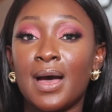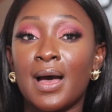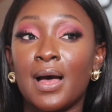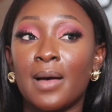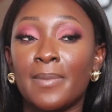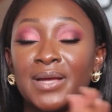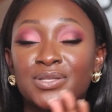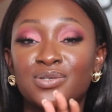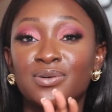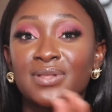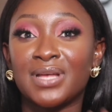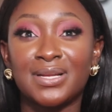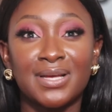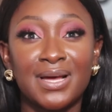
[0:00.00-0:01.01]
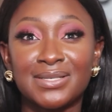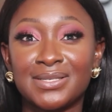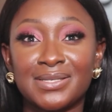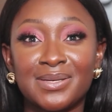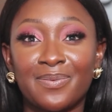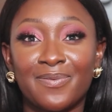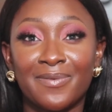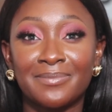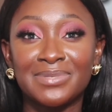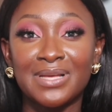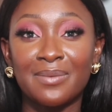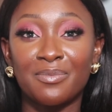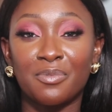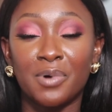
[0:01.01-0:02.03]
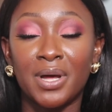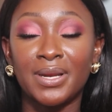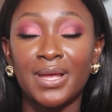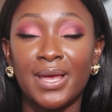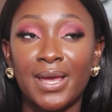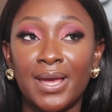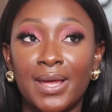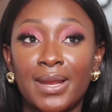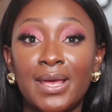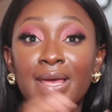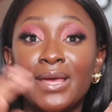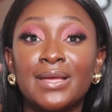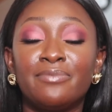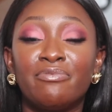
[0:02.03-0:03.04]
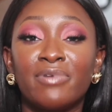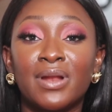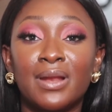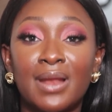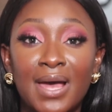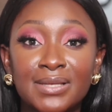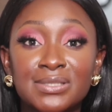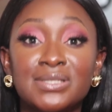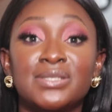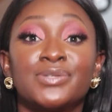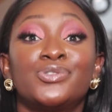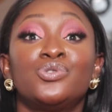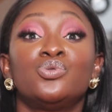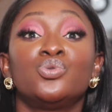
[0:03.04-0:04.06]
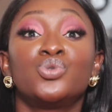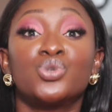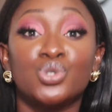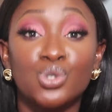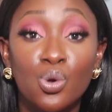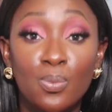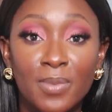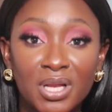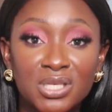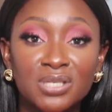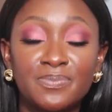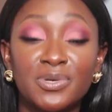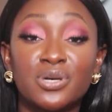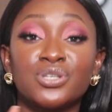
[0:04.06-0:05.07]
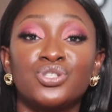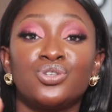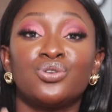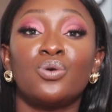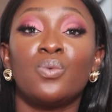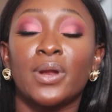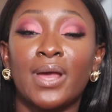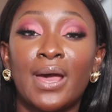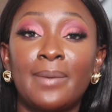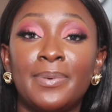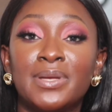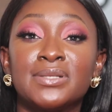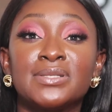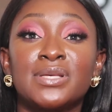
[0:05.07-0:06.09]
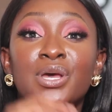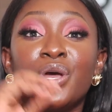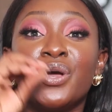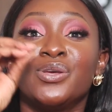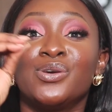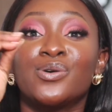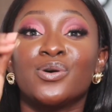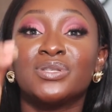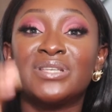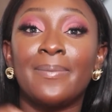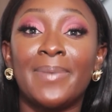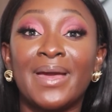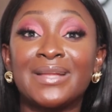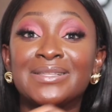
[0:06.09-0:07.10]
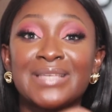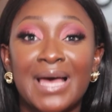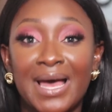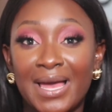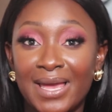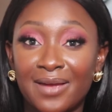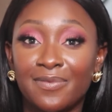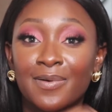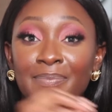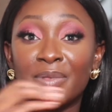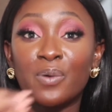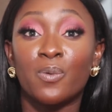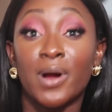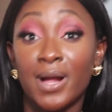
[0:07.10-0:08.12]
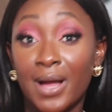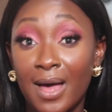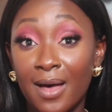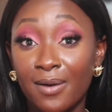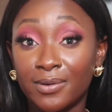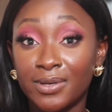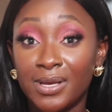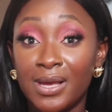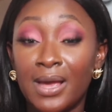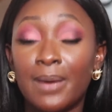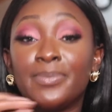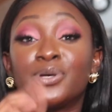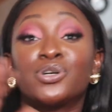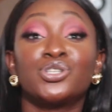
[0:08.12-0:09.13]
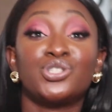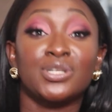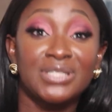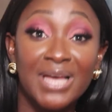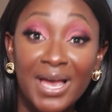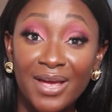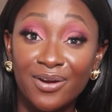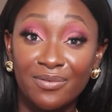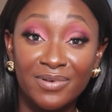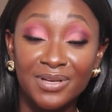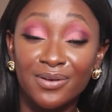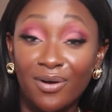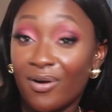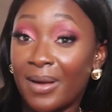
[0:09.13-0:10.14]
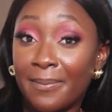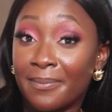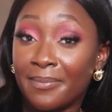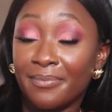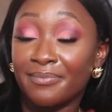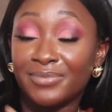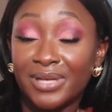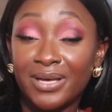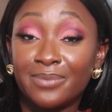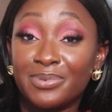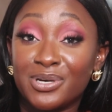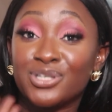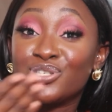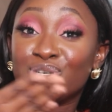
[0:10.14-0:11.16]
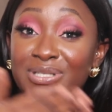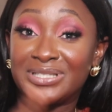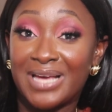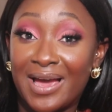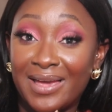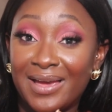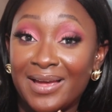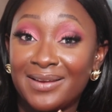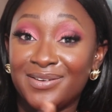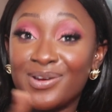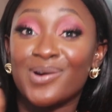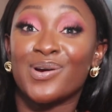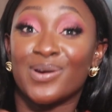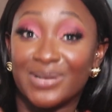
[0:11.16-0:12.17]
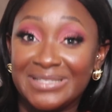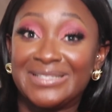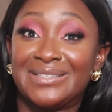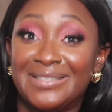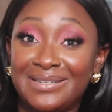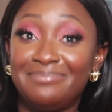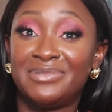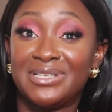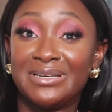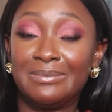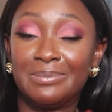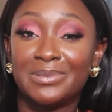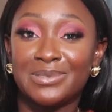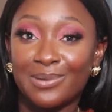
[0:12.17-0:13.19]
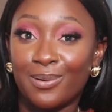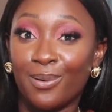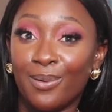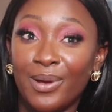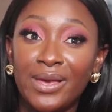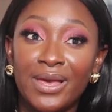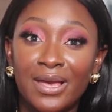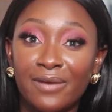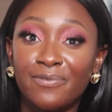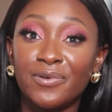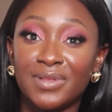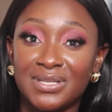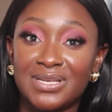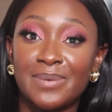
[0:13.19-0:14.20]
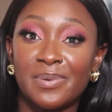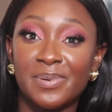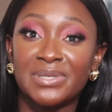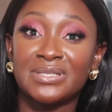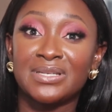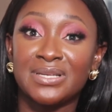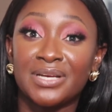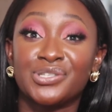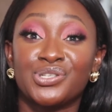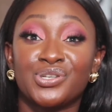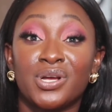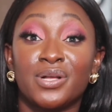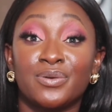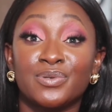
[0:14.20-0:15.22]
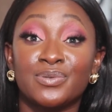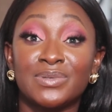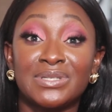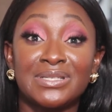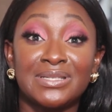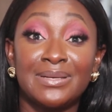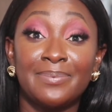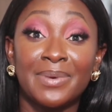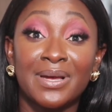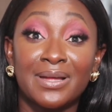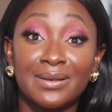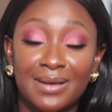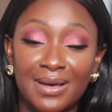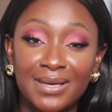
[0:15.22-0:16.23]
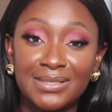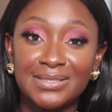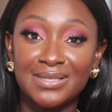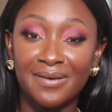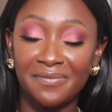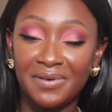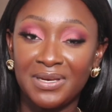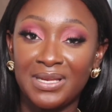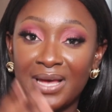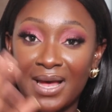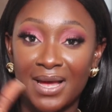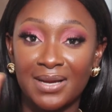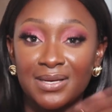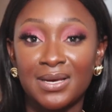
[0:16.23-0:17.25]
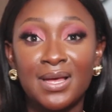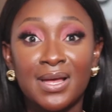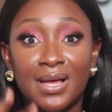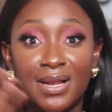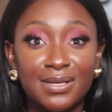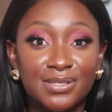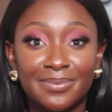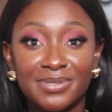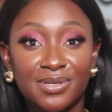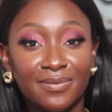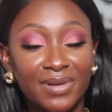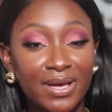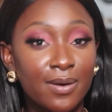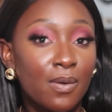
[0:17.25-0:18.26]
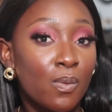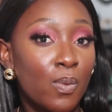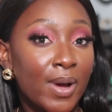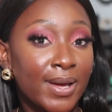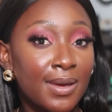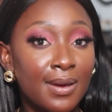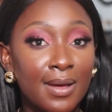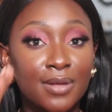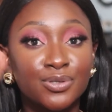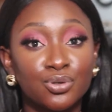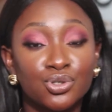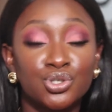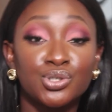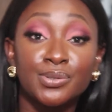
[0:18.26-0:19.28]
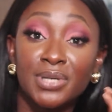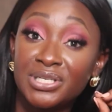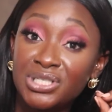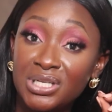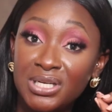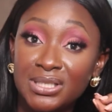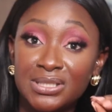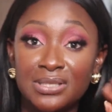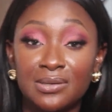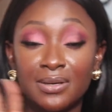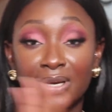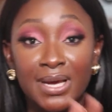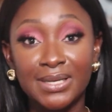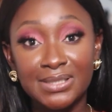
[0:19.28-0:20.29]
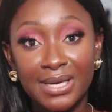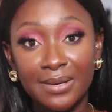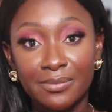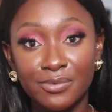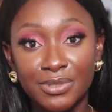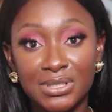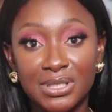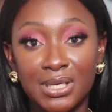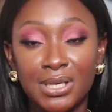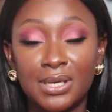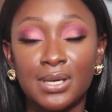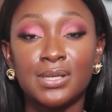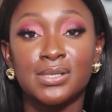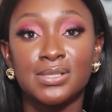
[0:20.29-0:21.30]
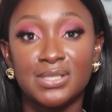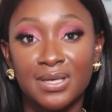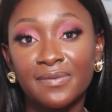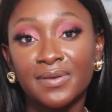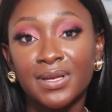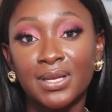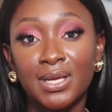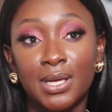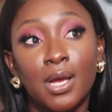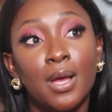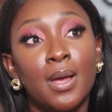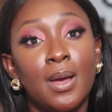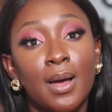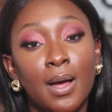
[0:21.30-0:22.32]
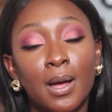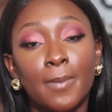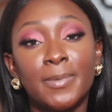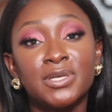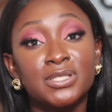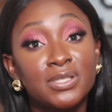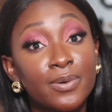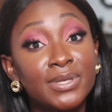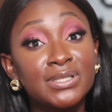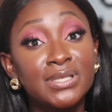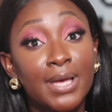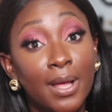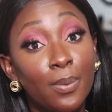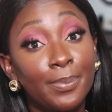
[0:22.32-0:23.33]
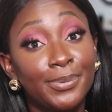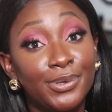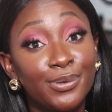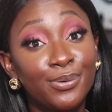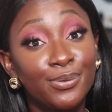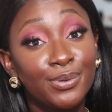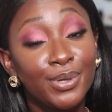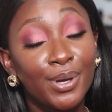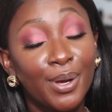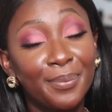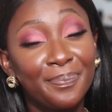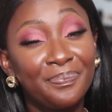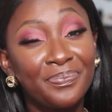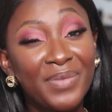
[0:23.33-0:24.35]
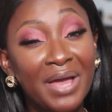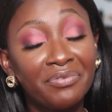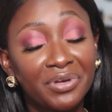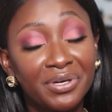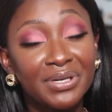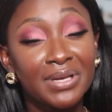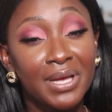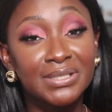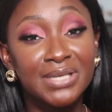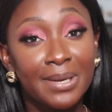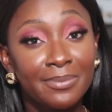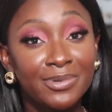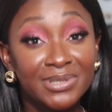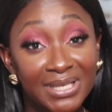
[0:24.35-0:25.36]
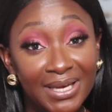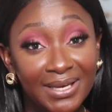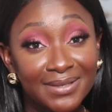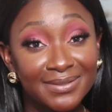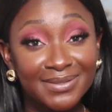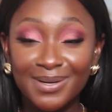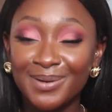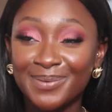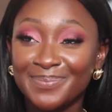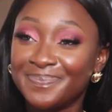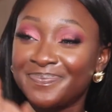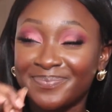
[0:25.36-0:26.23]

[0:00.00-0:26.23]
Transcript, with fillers: um, I took that as a tip from someone, and it relaxes you so much, because you know what happens, you go to bed tired from the workout, and because you're tired already, um like because you're tired, you're gonna sleep deep. So if you're the type of person that struggles with sleeping at night, definitely add a little bit of like working out or stretching to your nighttime routine, and it definitely um, is going to help you, you know, have a good nighttime routine. So